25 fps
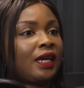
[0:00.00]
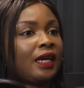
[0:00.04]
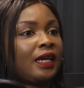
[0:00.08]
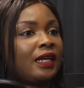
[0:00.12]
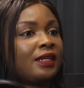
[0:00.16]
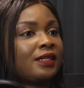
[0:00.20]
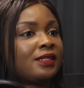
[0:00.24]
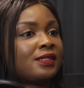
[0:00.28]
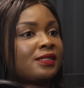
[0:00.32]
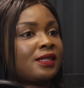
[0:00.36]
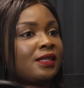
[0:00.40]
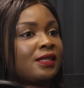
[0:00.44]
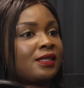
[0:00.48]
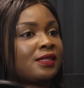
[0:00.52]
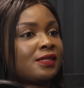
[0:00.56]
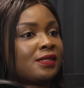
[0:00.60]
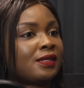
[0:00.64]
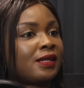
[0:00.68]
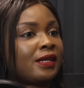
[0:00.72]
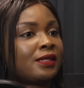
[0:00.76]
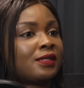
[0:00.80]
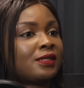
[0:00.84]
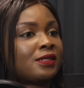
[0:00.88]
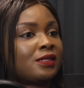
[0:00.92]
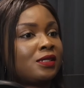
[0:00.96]
in the sense
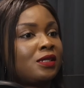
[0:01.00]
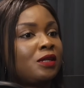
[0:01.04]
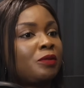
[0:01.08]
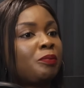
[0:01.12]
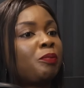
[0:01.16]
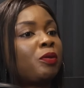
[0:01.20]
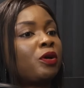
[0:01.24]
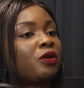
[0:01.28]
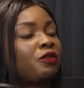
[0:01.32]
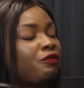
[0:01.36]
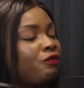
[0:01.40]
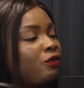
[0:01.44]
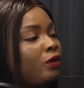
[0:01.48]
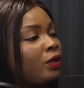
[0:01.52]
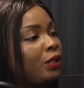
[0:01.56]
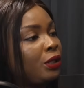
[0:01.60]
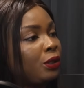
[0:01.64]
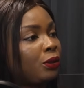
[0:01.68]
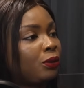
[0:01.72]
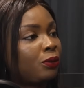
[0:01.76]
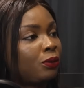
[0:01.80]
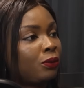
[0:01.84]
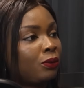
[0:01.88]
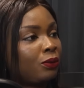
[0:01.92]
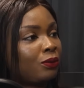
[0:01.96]
that the
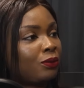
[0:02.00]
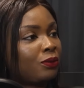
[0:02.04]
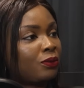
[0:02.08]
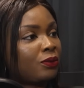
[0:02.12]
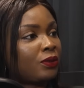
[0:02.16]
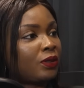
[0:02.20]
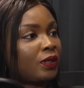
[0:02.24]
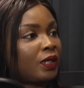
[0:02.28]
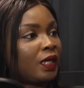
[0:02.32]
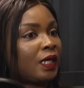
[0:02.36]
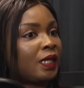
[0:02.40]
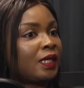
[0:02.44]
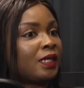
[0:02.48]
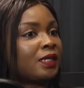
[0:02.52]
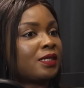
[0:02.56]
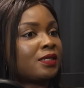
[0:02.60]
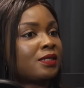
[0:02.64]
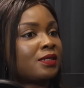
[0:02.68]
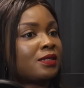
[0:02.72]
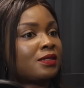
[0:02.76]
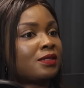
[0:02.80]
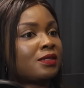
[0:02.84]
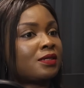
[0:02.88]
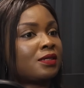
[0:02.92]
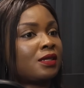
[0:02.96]
portfolio
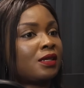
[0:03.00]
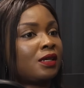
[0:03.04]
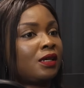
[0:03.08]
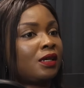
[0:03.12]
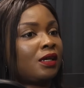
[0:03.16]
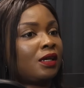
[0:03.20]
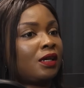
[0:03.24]
is